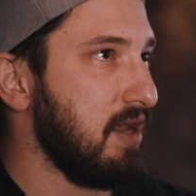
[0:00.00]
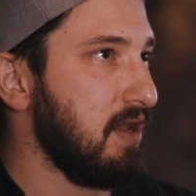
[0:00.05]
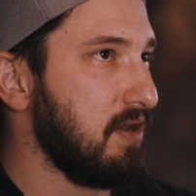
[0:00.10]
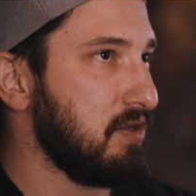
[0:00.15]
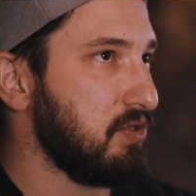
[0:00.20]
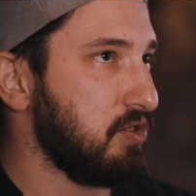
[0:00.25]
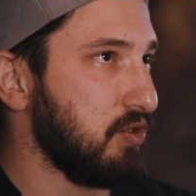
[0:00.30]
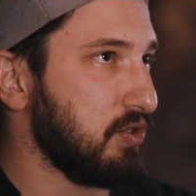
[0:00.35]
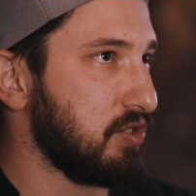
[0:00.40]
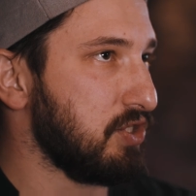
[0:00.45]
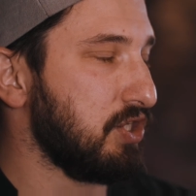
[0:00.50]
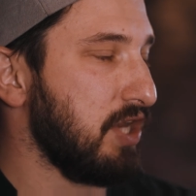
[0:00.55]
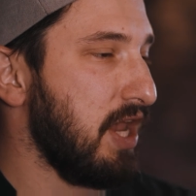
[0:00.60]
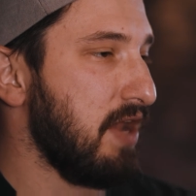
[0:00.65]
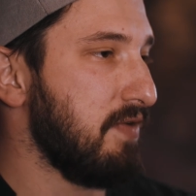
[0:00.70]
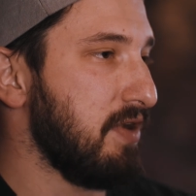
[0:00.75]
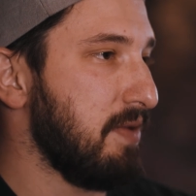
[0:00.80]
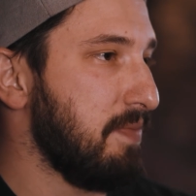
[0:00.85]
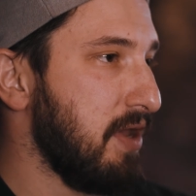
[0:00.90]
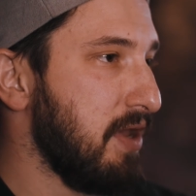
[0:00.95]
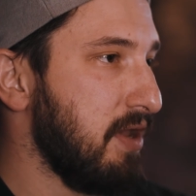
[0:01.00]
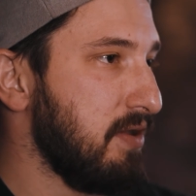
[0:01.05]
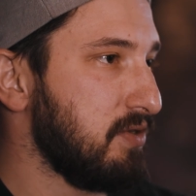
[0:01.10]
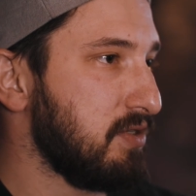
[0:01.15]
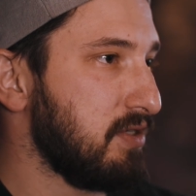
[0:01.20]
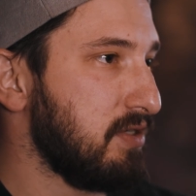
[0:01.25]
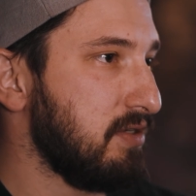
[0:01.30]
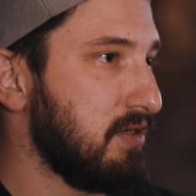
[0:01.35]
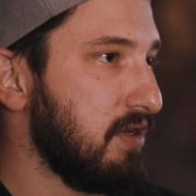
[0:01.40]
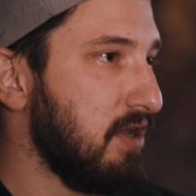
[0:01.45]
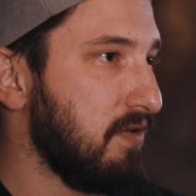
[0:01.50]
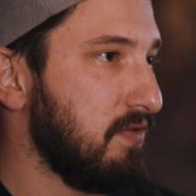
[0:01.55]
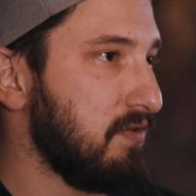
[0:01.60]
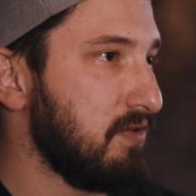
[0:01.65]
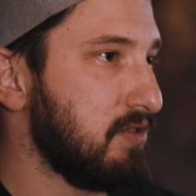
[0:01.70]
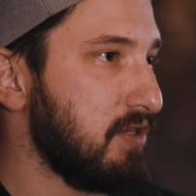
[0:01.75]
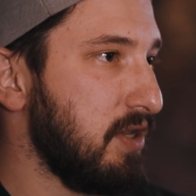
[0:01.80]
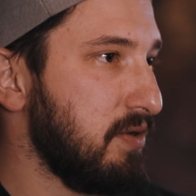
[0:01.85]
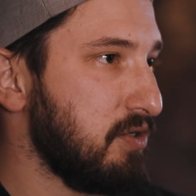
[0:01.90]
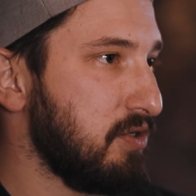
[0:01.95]
just sharing a post on
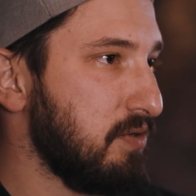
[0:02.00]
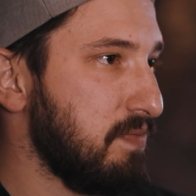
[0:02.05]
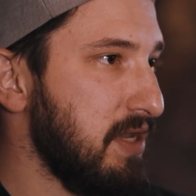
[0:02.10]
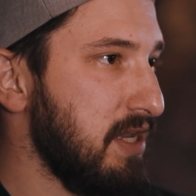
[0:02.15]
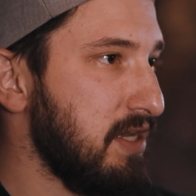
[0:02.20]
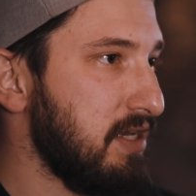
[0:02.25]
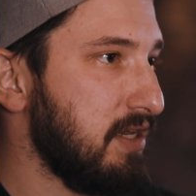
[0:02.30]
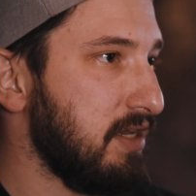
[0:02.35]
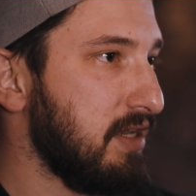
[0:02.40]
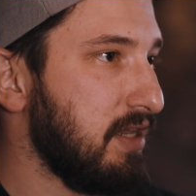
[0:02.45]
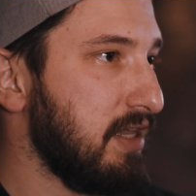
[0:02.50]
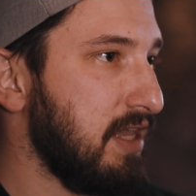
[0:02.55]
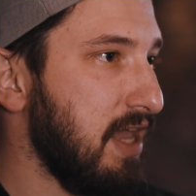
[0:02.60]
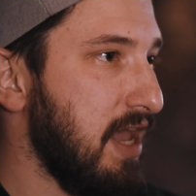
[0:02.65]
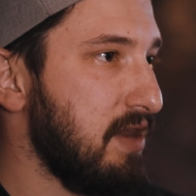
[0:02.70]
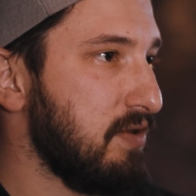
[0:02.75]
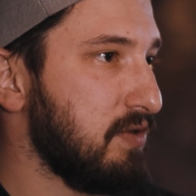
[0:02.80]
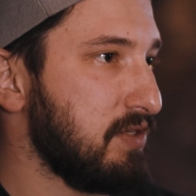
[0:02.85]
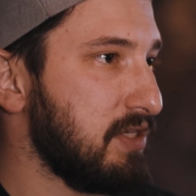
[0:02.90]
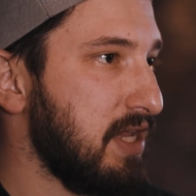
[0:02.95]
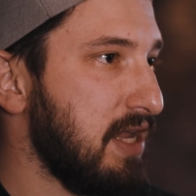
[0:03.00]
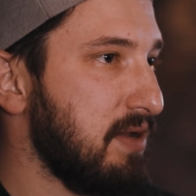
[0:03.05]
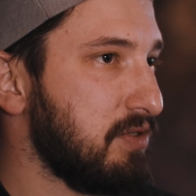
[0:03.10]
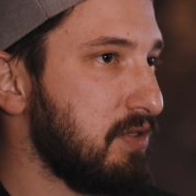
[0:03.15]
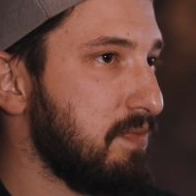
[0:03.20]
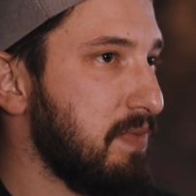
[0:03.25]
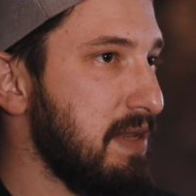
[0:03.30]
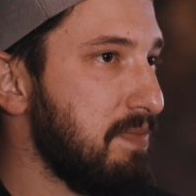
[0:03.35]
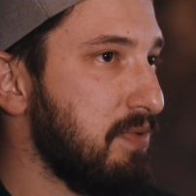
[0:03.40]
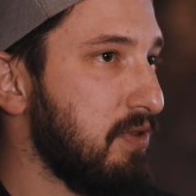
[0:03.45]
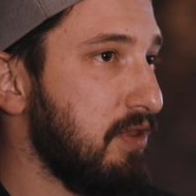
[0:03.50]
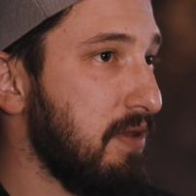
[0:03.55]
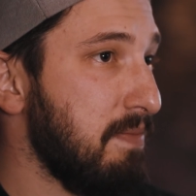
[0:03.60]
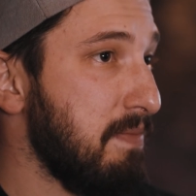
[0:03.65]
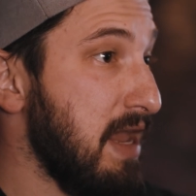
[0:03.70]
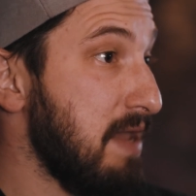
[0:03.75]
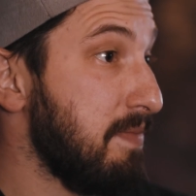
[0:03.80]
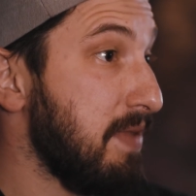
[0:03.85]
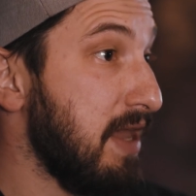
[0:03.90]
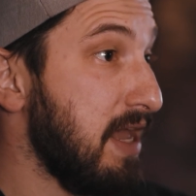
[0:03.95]
social media, getting us out to people that
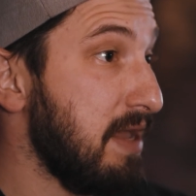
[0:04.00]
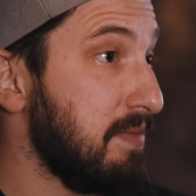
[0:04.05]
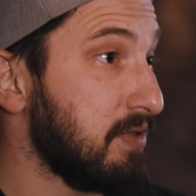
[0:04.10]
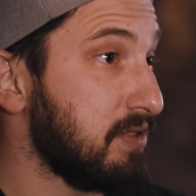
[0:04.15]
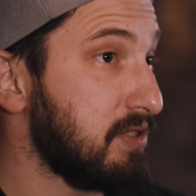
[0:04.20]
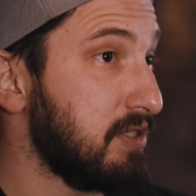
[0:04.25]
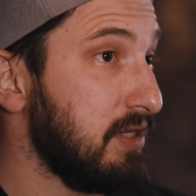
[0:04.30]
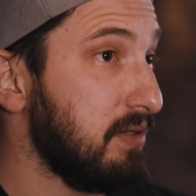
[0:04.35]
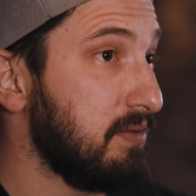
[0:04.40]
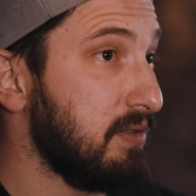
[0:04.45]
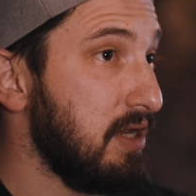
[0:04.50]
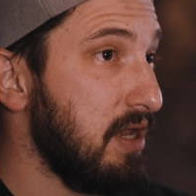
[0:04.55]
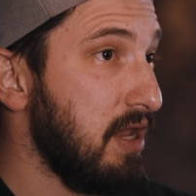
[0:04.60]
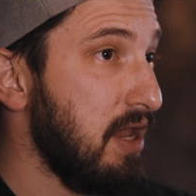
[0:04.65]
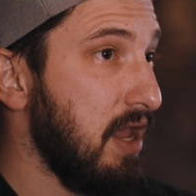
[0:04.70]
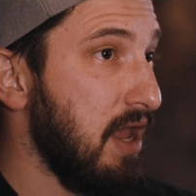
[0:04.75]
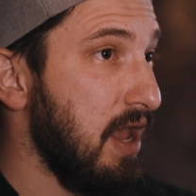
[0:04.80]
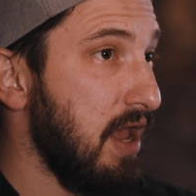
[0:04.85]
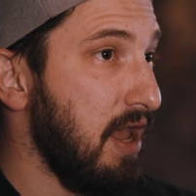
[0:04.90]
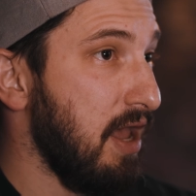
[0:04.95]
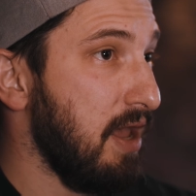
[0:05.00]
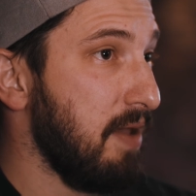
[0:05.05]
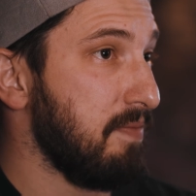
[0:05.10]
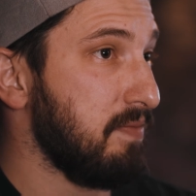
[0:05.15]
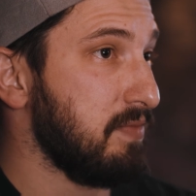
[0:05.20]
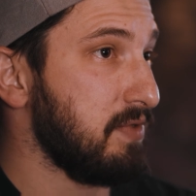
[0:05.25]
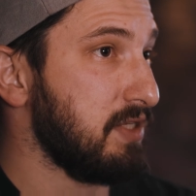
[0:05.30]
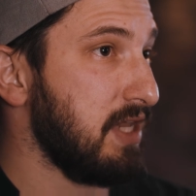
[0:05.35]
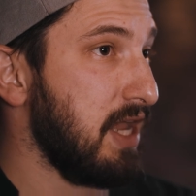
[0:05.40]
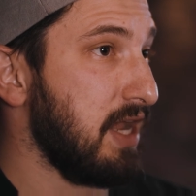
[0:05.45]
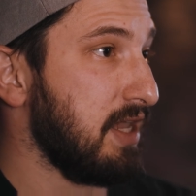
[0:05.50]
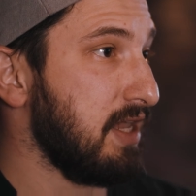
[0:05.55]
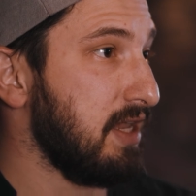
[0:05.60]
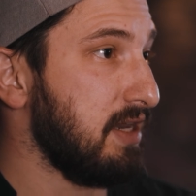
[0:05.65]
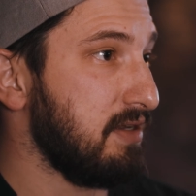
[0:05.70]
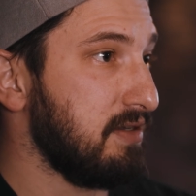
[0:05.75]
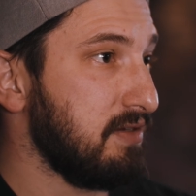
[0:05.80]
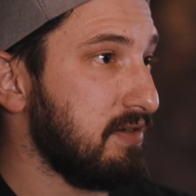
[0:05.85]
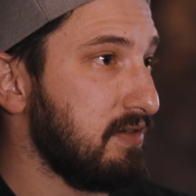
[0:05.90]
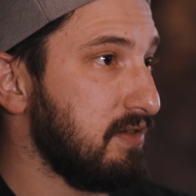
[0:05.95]
may be able to,
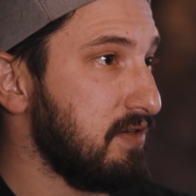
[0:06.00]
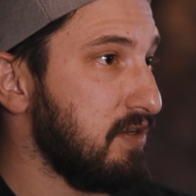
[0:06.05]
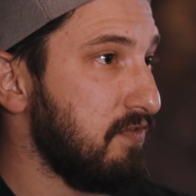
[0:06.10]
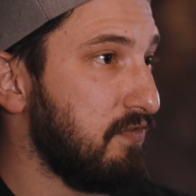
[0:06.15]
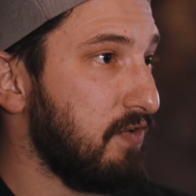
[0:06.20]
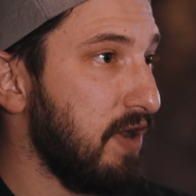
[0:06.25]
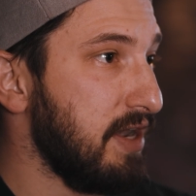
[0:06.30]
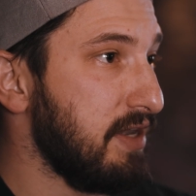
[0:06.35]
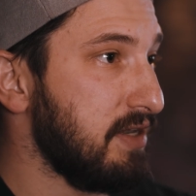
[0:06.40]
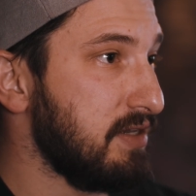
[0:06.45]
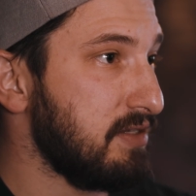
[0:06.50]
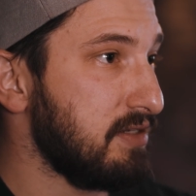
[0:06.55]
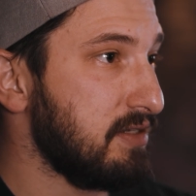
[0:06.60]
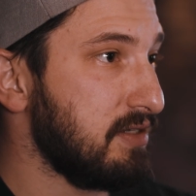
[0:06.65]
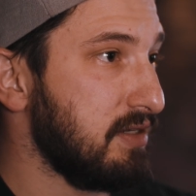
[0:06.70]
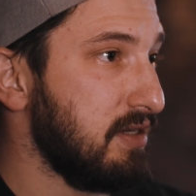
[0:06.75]
tagging your friends.